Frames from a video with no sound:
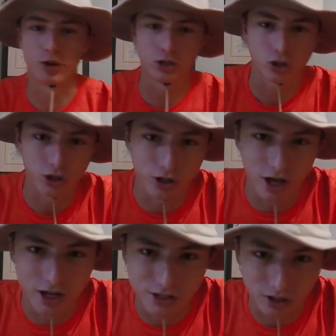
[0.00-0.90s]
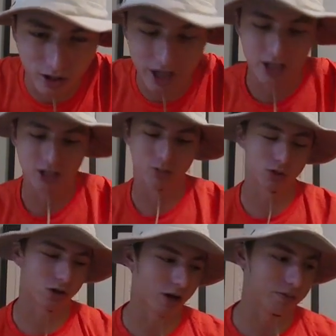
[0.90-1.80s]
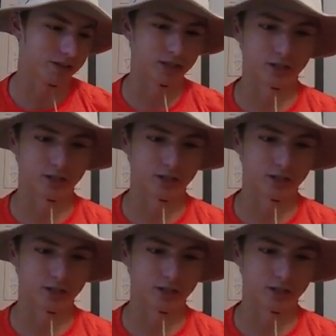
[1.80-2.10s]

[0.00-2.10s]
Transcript: make sure you guys like and subscribe to see